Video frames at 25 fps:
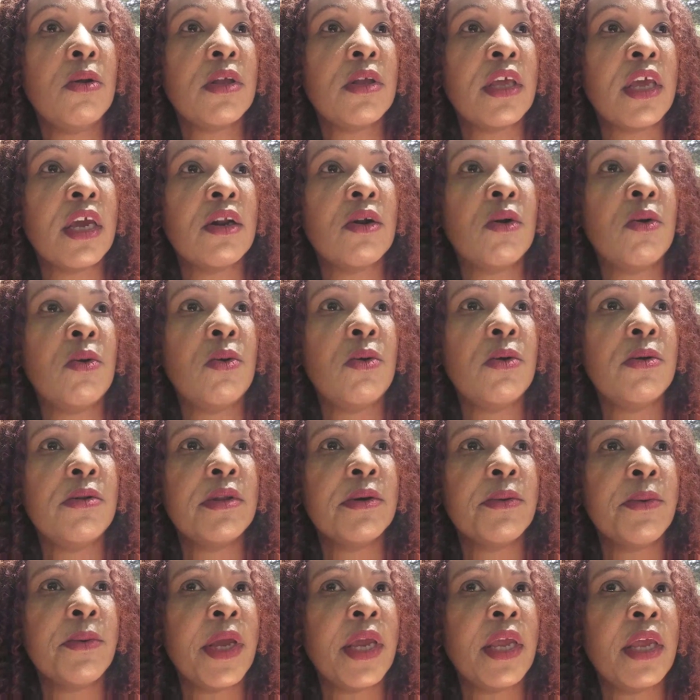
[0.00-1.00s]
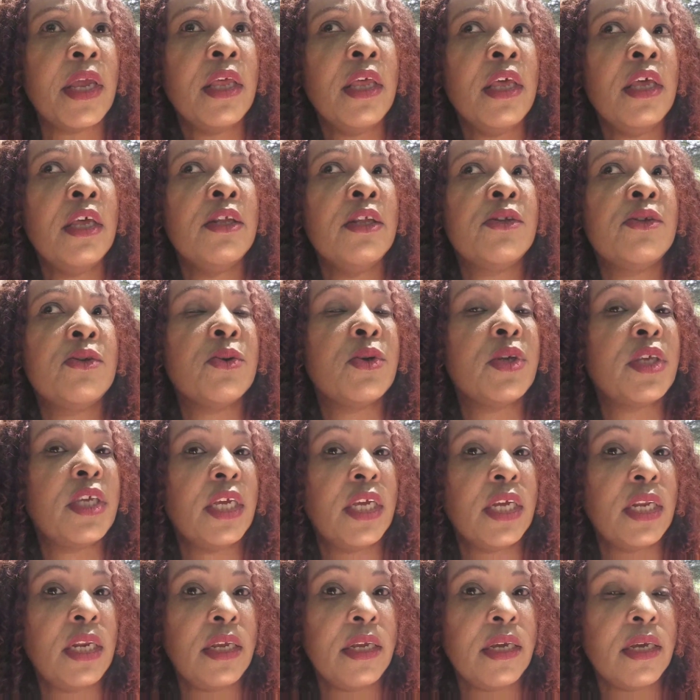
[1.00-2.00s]
get all the way to
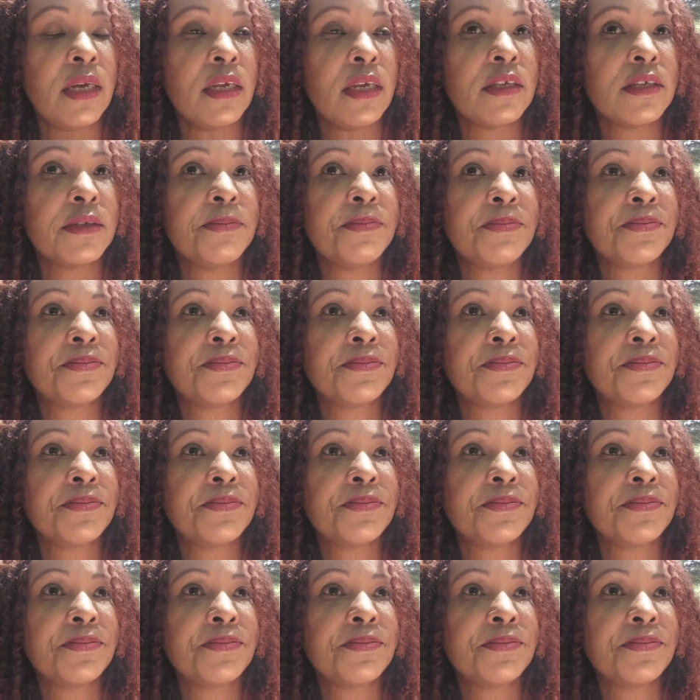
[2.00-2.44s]
killing us.